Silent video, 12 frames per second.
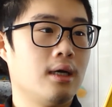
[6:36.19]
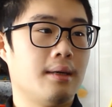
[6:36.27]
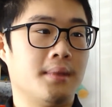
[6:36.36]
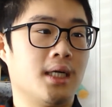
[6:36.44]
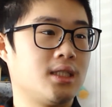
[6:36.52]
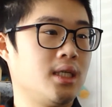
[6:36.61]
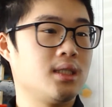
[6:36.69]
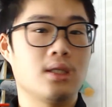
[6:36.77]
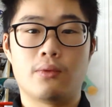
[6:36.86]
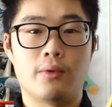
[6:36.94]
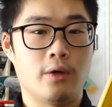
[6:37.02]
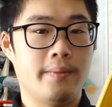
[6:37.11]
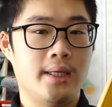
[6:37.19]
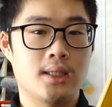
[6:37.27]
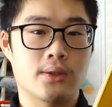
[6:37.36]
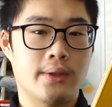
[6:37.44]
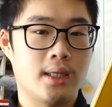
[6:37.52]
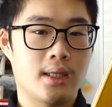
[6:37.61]
I'm not changing the
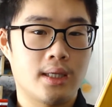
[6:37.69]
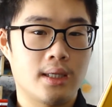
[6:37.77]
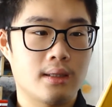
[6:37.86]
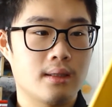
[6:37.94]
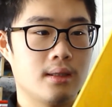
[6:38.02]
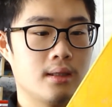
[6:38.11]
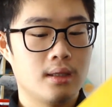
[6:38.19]
wheelbase or anything.